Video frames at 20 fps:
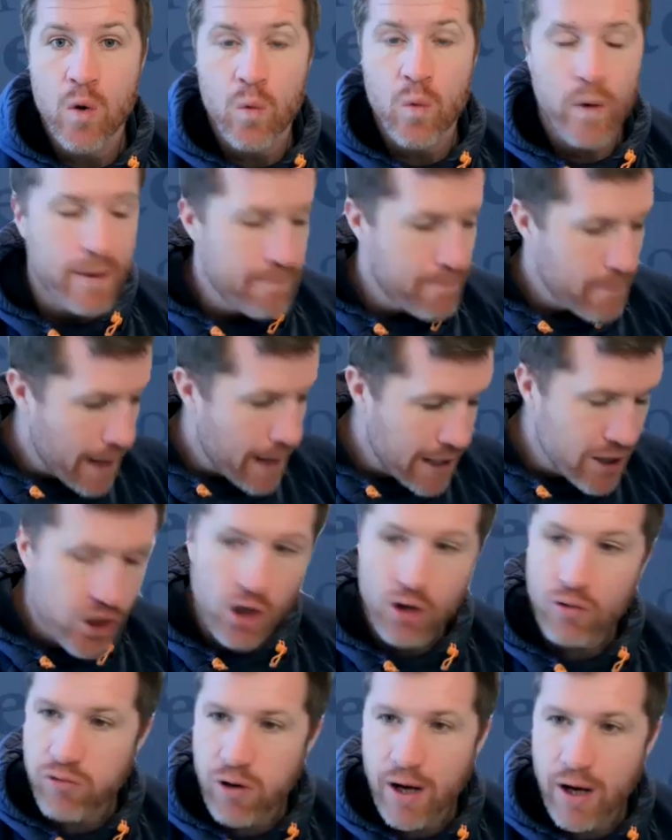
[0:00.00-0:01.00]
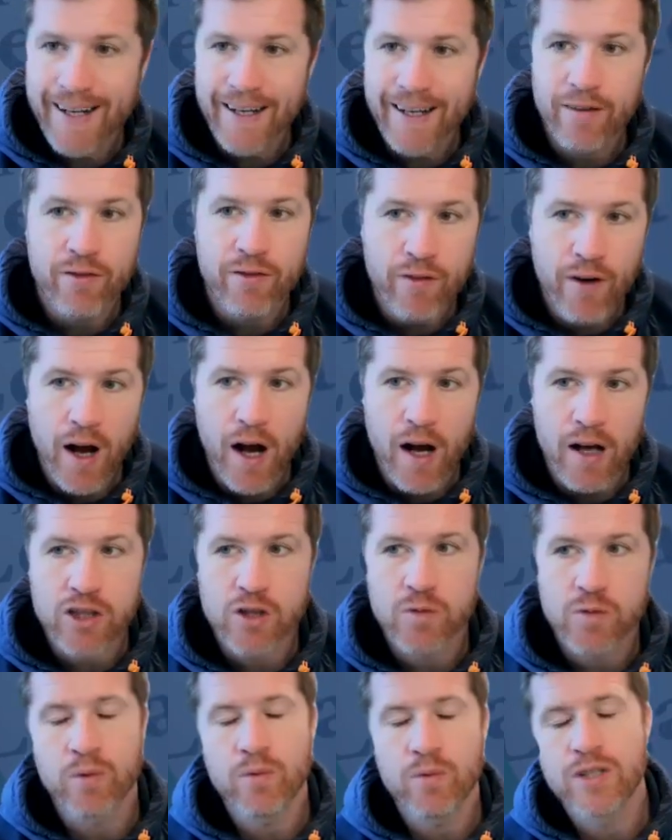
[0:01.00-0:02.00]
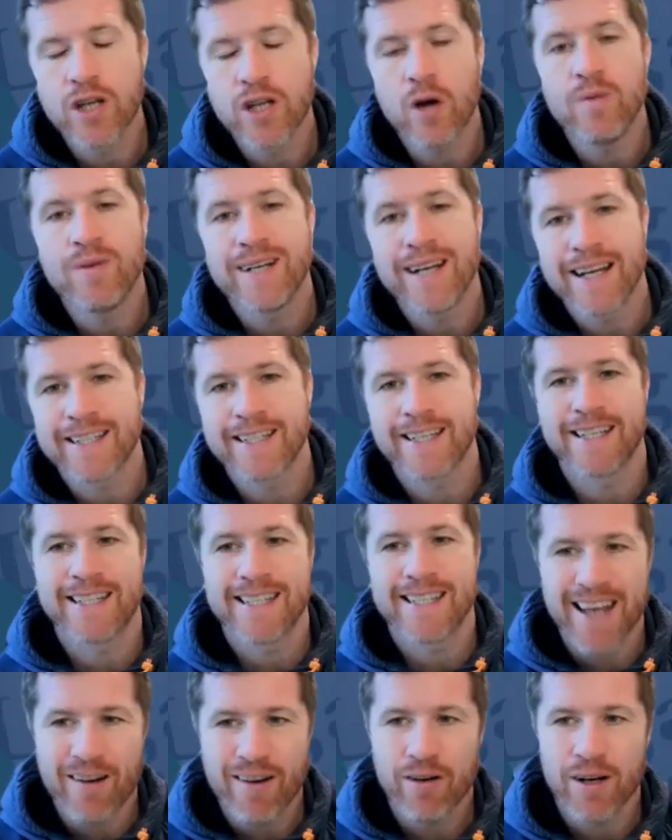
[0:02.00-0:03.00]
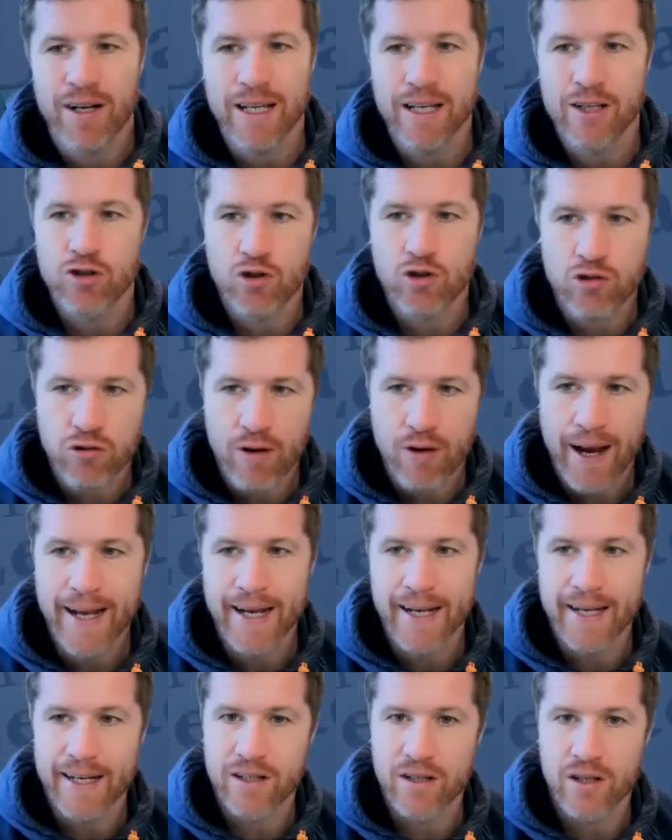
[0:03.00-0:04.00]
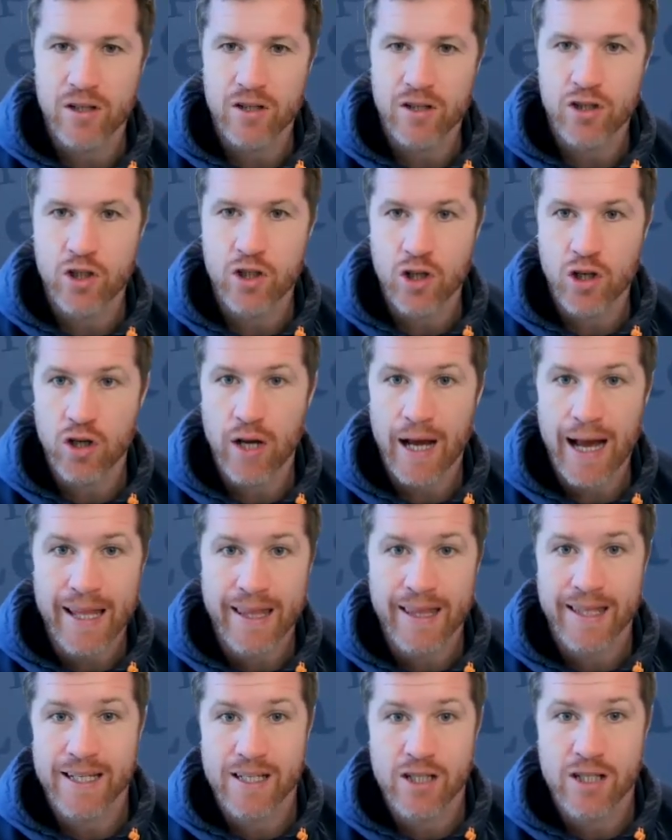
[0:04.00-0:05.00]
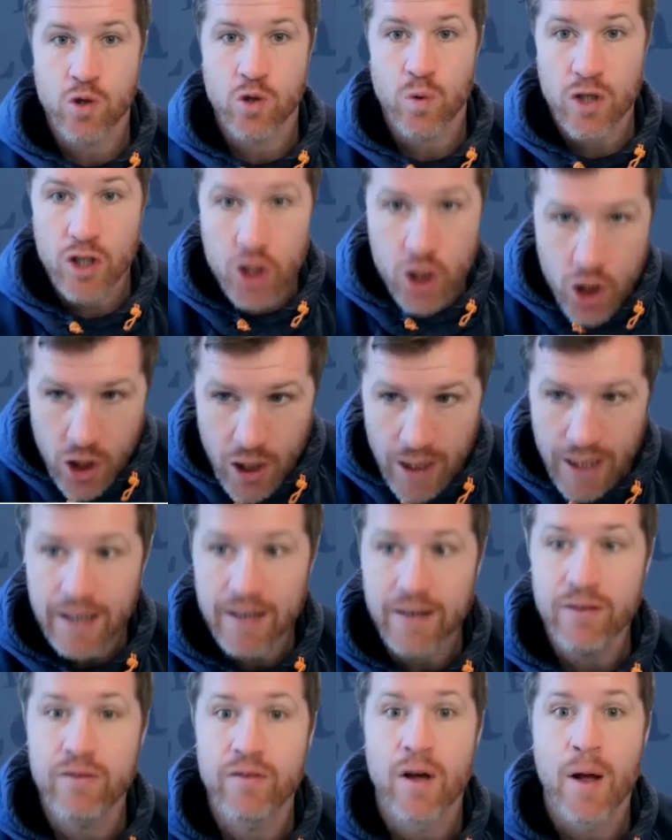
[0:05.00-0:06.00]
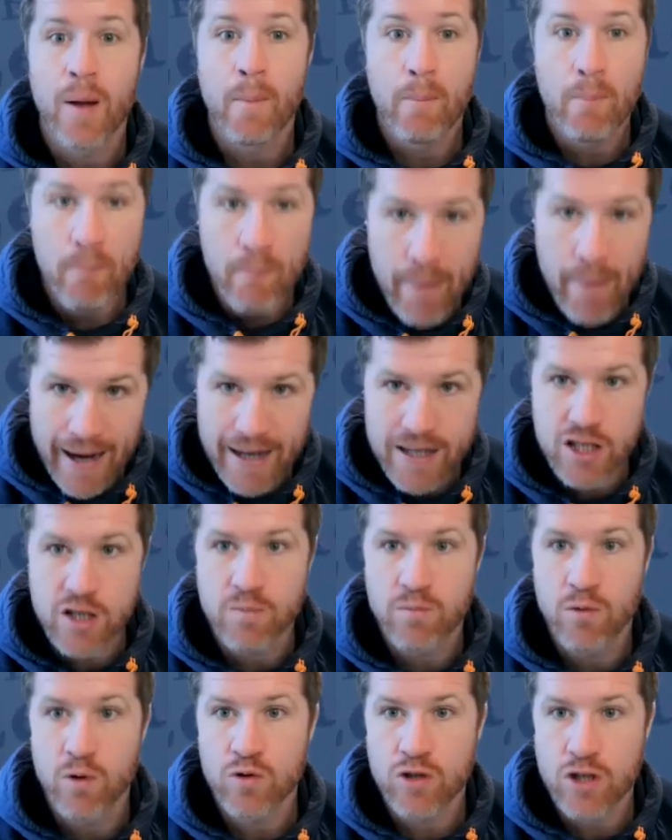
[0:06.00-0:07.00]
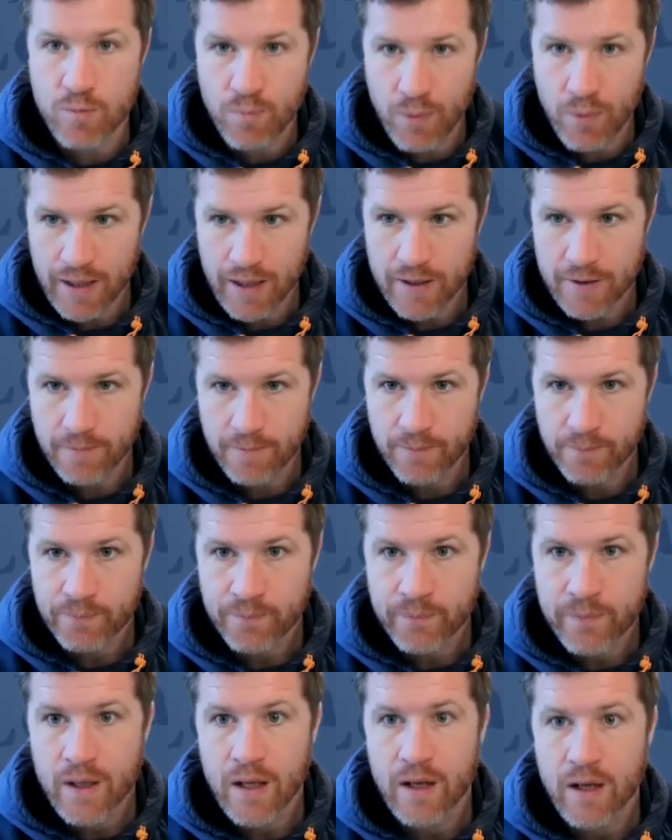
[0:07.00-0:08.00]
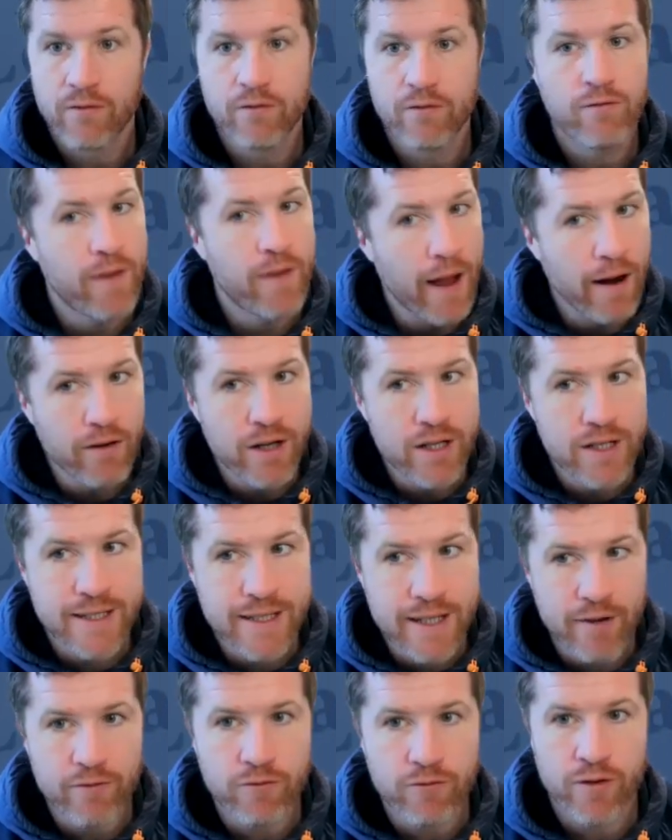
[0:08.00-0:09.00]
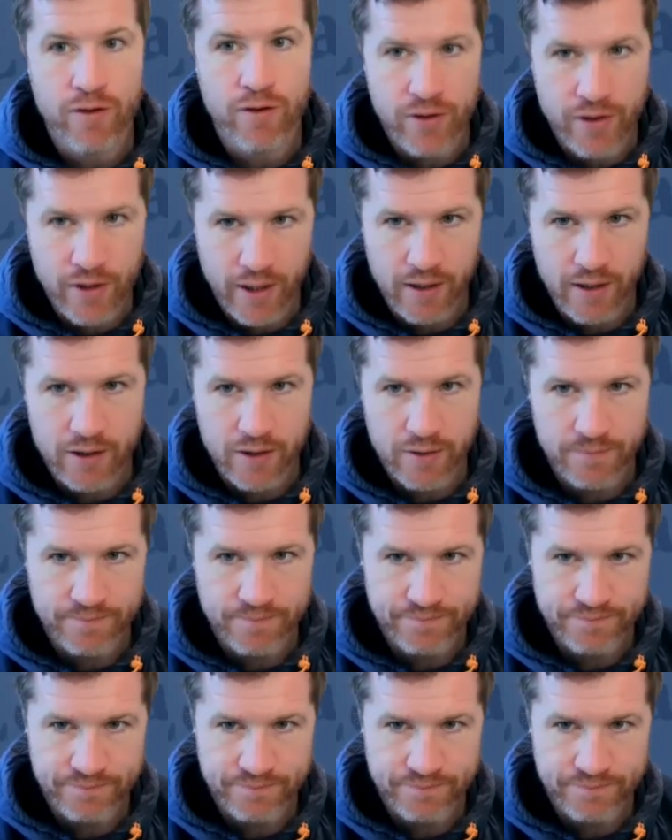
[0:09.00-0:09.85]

We measure running fast, but we don't necessarily train to athletes to achieve maximal speed. Very different things.